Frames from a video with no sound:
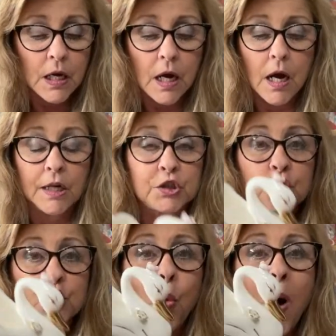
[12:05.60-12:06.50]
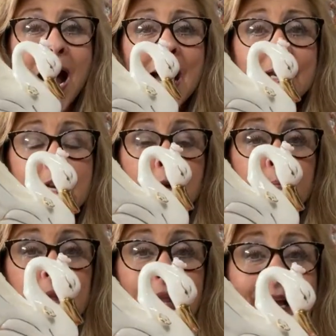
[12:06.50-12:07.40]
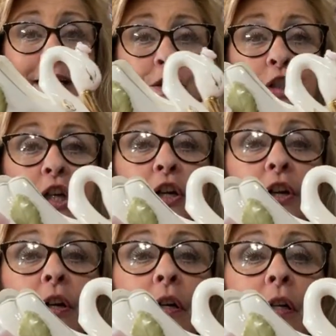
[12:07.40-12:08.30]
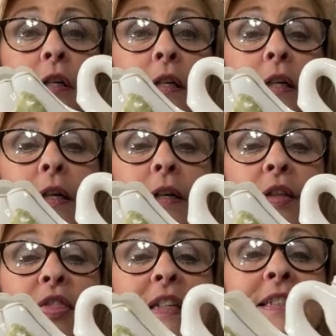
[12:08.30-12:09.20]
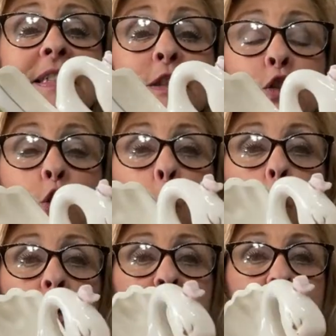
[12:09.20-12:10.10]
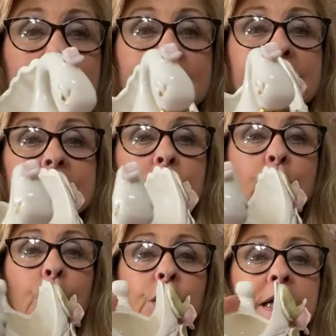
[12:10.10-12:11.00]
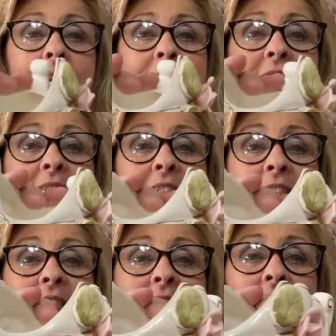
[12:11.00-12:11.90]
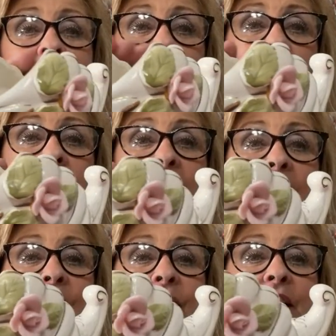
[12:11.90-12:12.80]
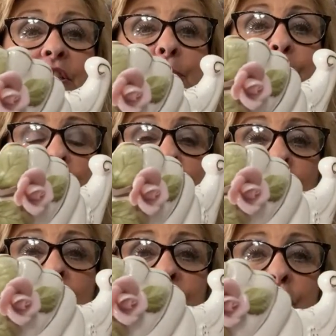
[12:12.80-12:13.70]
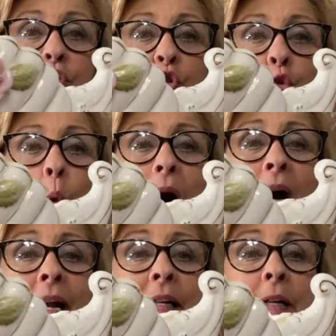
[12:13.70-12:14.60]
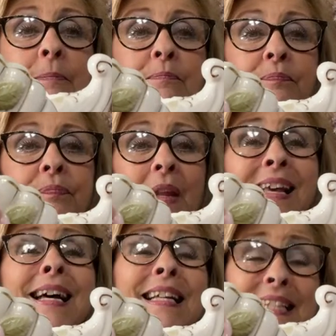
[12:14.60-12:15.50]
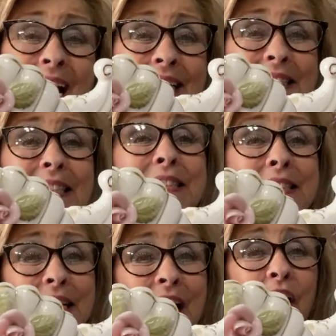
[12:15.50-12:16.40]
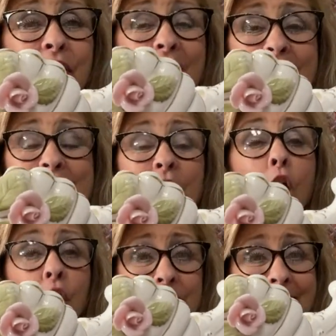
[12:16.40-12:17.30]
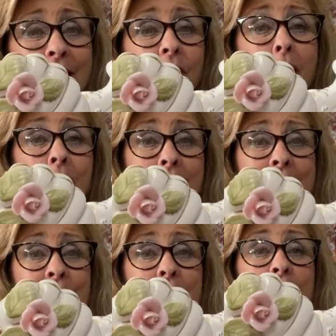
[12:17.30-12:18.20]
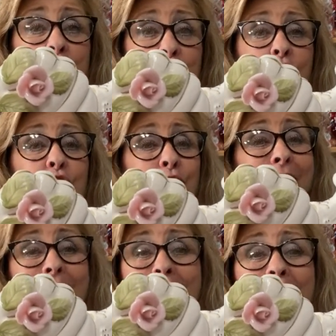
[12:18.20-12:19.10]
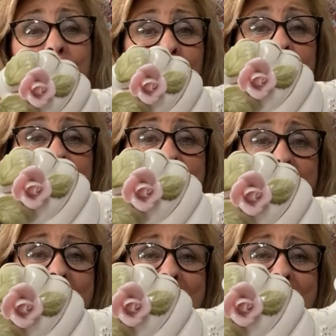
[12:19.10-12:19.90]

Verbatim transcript: uh, swan planter. This is gorgeous. Look at the detailing on this beautiful swan. Yes, CRS all day long, Angel. You got that right.